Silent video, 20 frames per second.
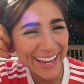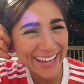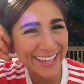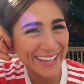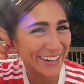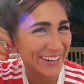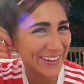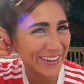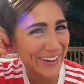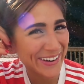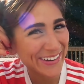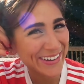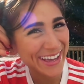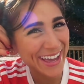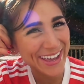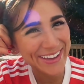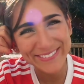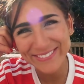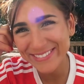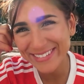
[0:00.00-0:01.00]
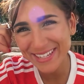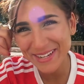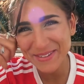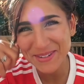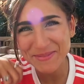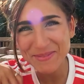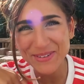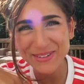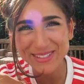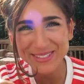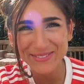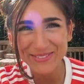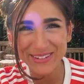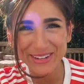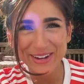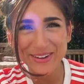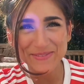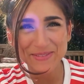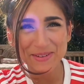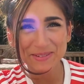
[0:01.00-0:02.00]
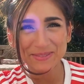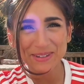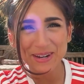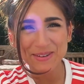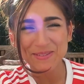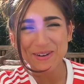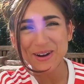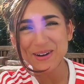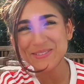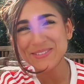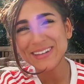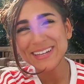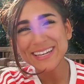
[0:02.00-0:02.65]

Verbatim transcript: I get a call every time I post a video from my mom